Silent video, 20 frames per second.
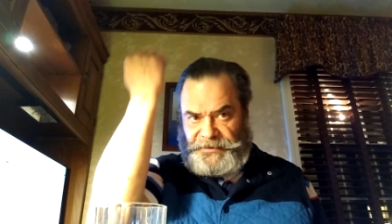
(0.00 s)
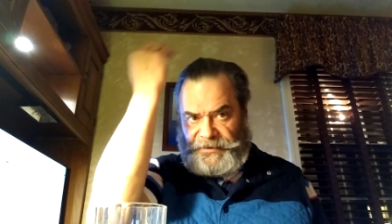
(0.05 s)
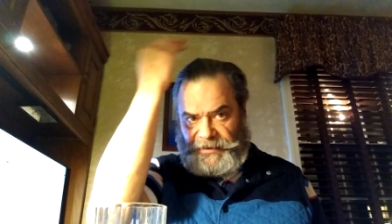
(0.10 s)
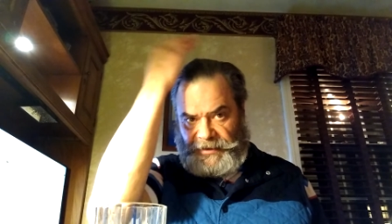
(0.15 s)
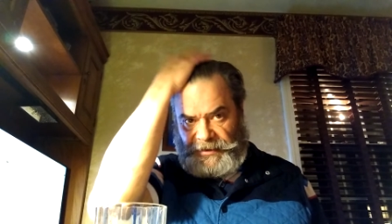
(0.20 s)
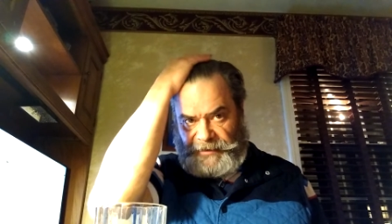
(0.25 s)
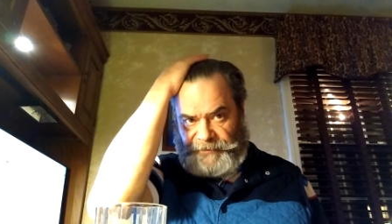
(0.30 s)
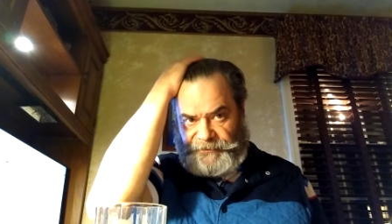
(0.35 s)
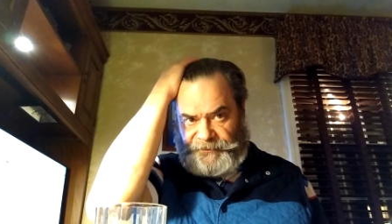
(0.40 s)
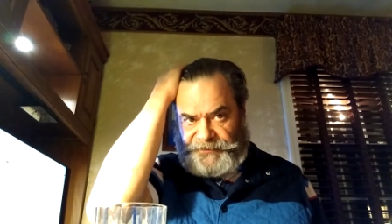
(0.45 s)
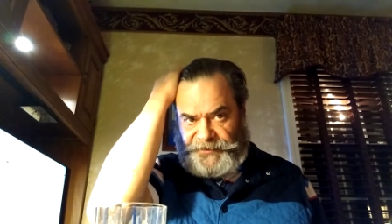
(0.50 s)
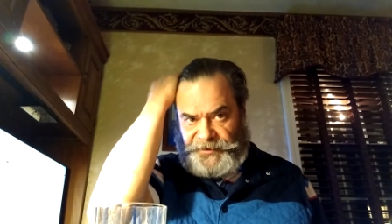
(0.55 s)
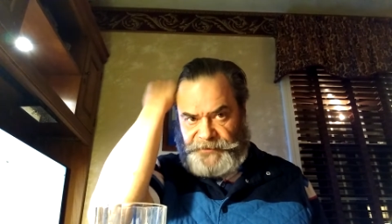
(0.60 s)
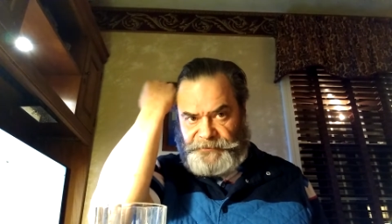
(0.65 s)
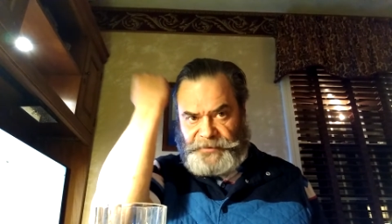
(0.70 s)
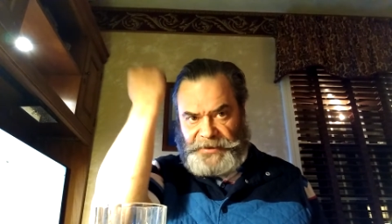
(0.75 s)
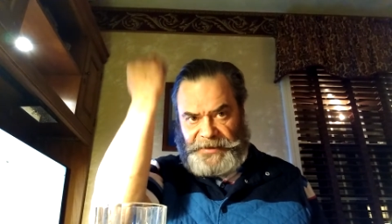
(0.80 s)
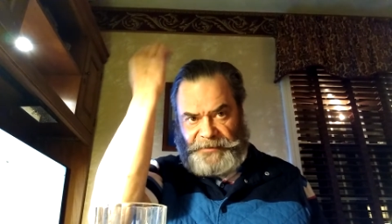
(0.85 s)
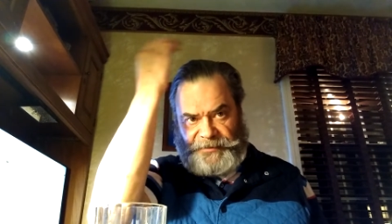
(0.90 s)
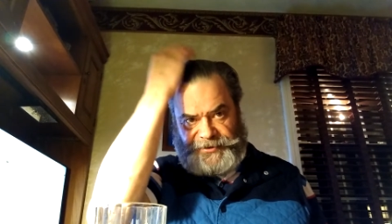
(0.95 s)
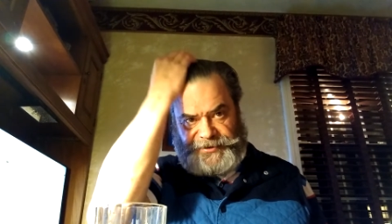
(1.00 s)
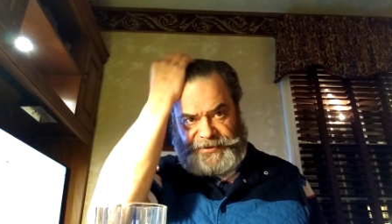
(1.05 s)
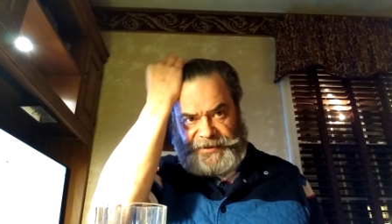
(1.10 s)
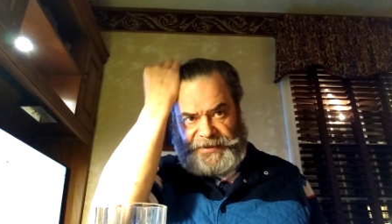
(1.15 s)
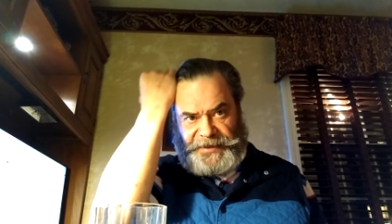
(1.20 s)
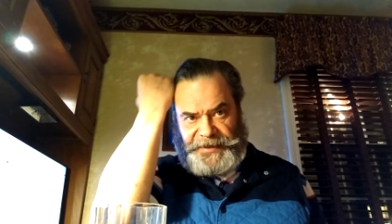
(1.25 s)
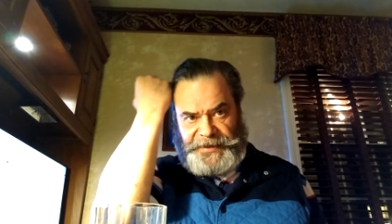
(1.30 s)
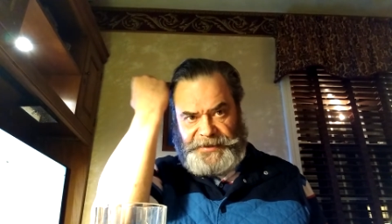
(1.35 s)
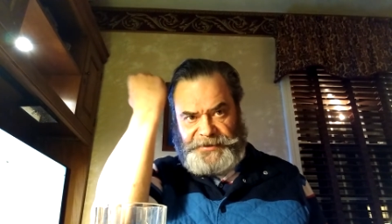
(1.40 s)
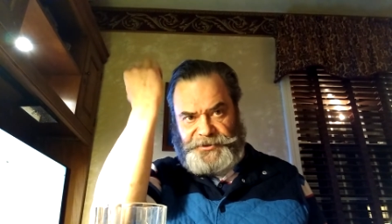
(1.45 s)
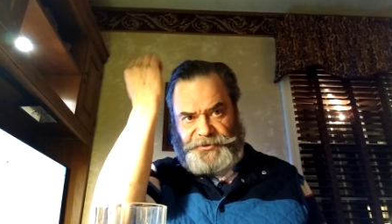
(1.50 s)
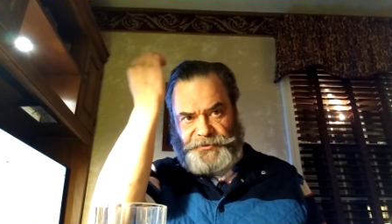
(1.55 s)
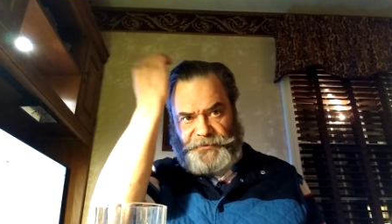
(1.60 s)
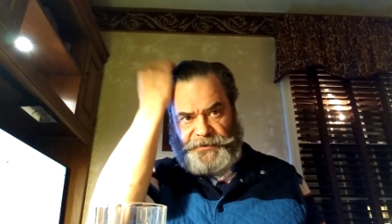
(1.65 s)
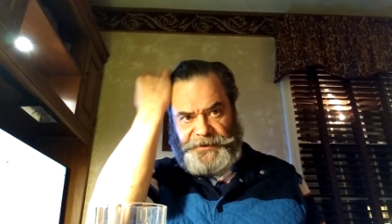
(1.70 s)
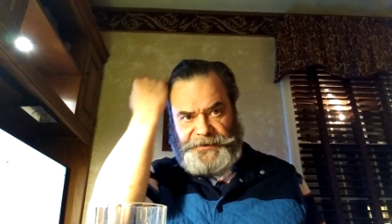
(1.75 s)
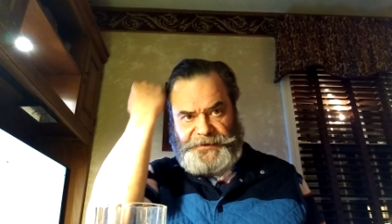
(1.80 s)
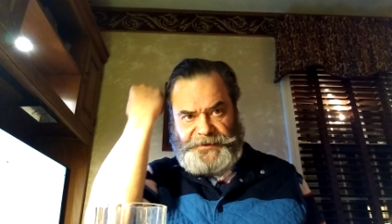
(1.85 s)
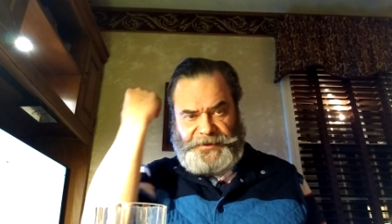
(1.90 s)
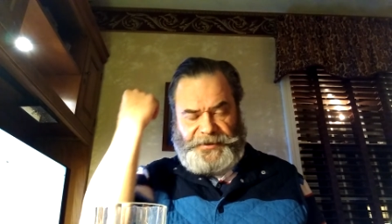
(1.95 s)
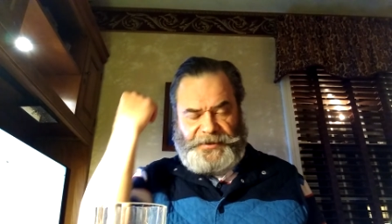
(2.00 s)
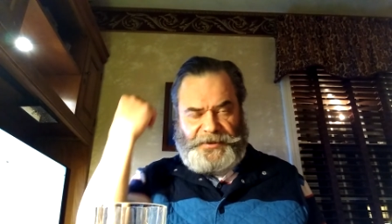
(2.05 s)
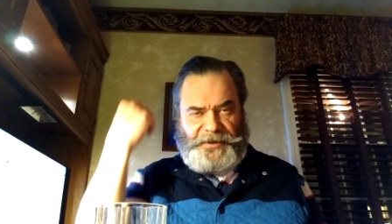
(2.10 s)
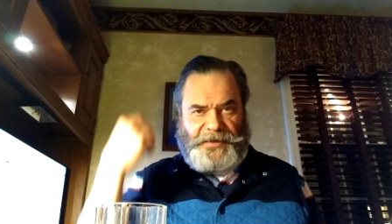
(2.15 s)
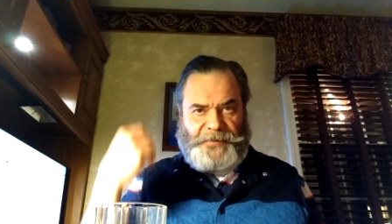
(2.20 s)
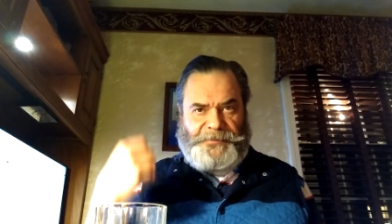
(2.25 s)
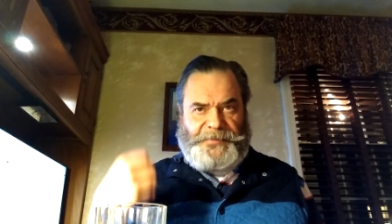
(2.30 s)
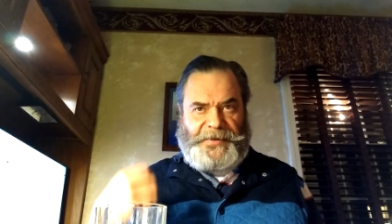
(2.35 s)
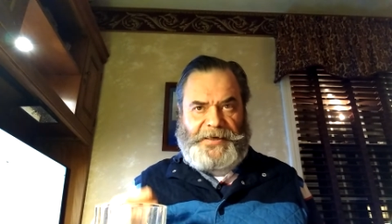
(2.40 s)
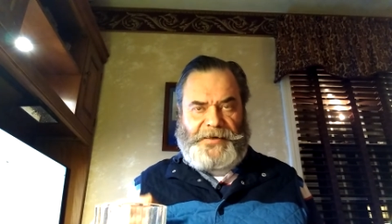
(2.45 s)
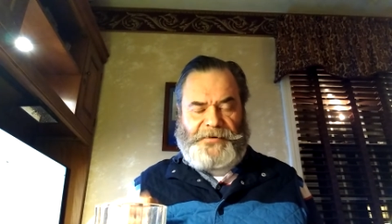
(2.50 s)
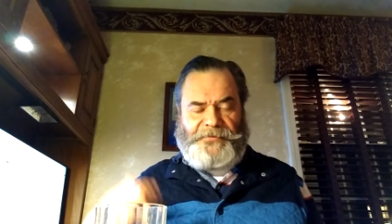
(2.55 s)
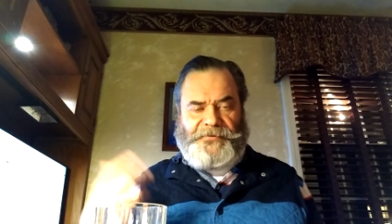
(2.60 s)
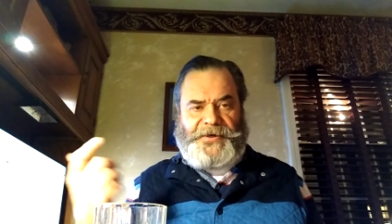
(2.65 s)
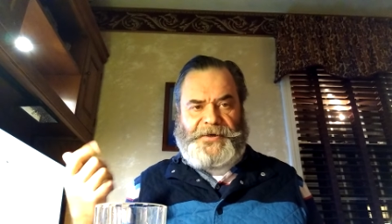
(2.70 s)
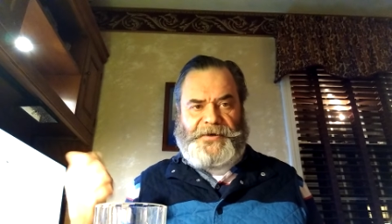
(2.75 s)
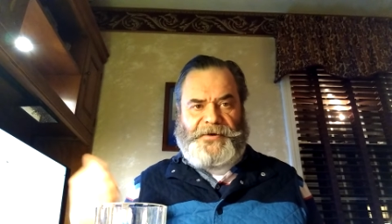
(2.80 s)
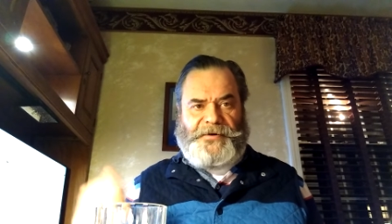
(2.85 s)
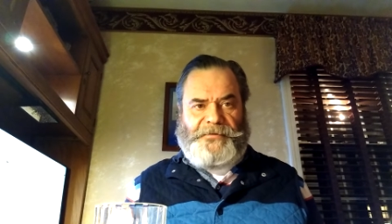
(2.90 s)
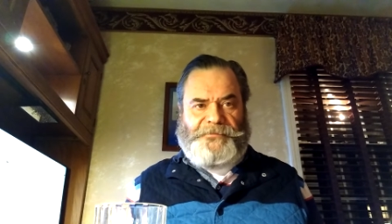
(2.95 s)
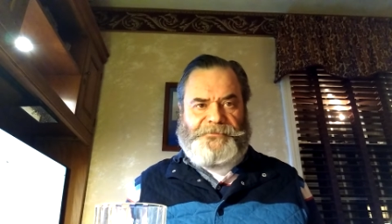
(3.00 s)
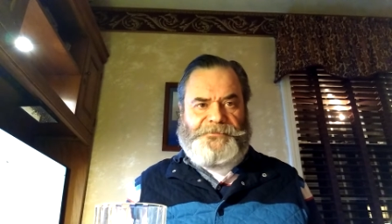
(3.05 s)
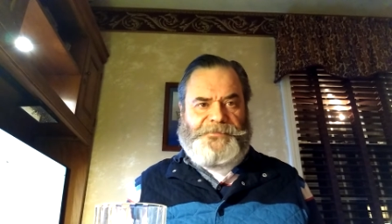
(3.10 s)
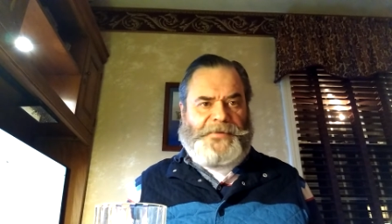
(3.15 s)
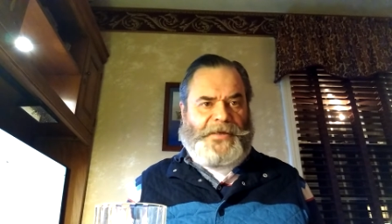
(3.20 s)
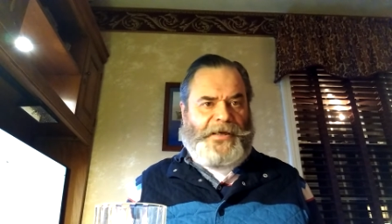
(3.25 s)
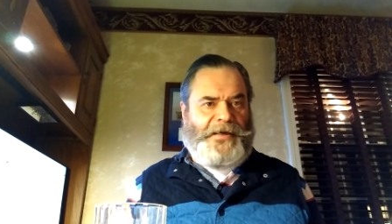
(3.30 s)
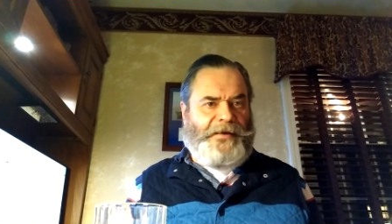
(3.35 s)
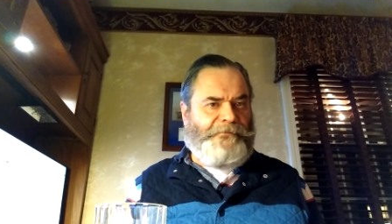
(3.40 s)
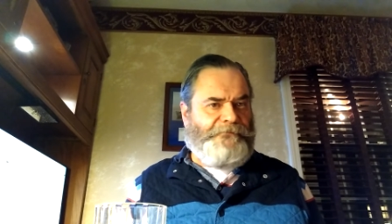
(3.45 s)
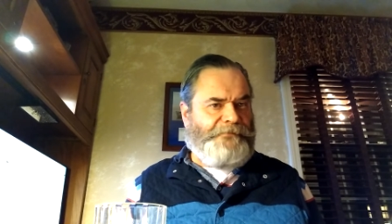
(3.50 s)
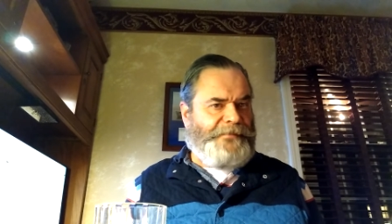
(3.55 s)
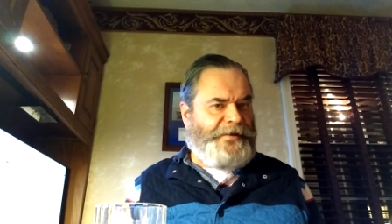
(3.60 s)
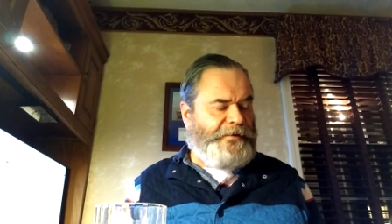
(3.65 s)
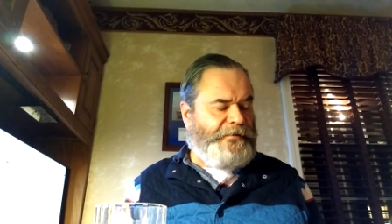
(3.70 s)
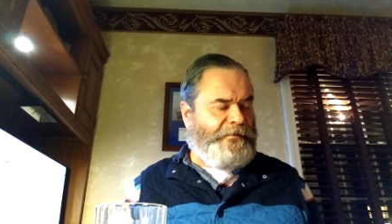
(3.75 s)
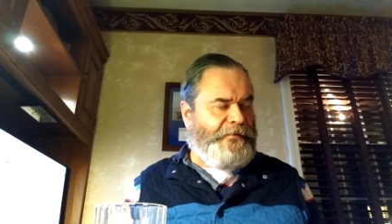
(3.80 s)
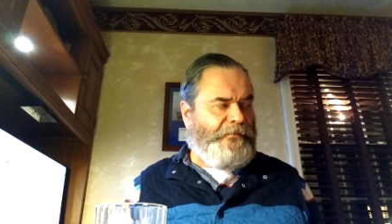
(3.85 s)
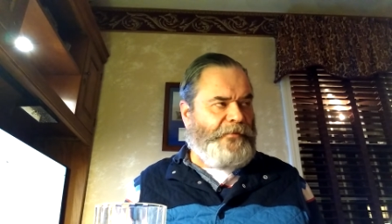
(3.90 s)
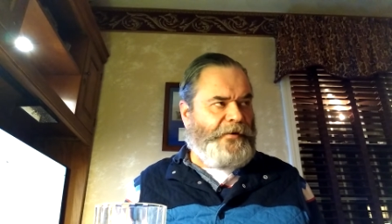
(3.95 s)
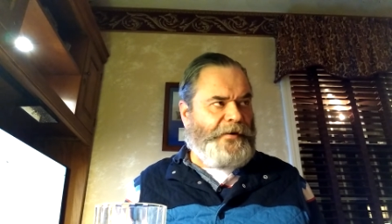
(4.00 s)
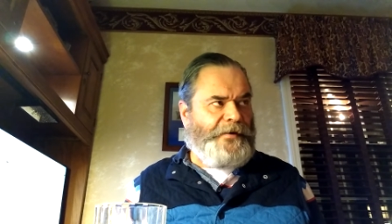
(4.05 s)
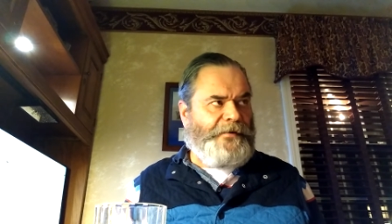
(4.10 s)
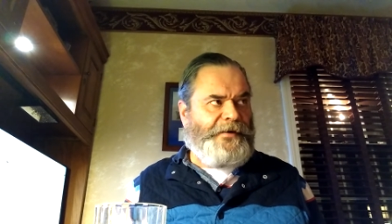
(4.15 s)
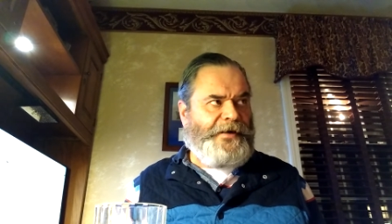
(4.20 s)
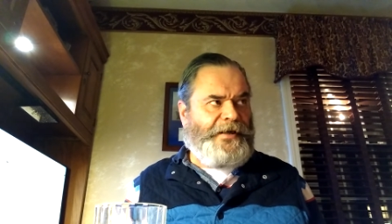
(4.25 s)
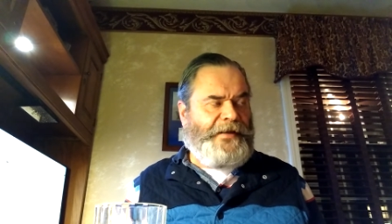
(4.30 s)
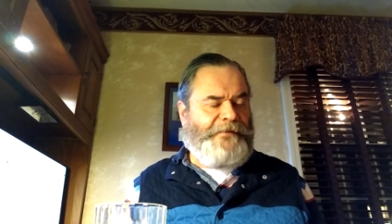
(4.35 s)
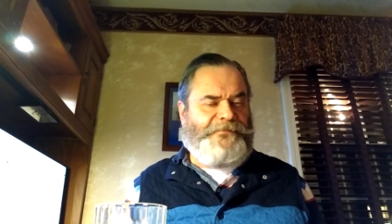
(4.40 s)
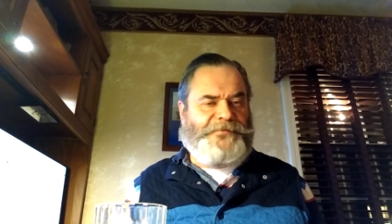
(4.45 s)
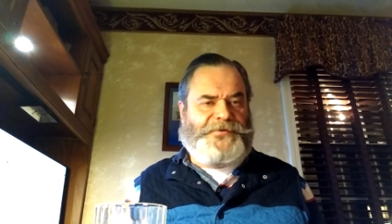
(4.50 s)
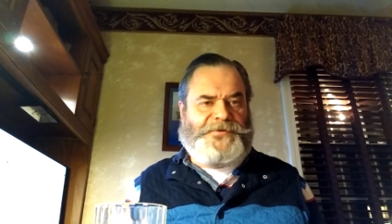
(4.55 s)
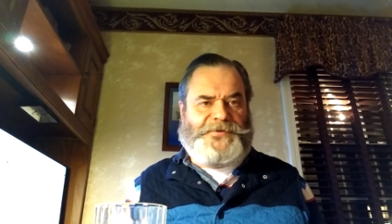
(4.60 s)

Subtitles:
you've probably seen I enjoy the Pellegrino mineral water, and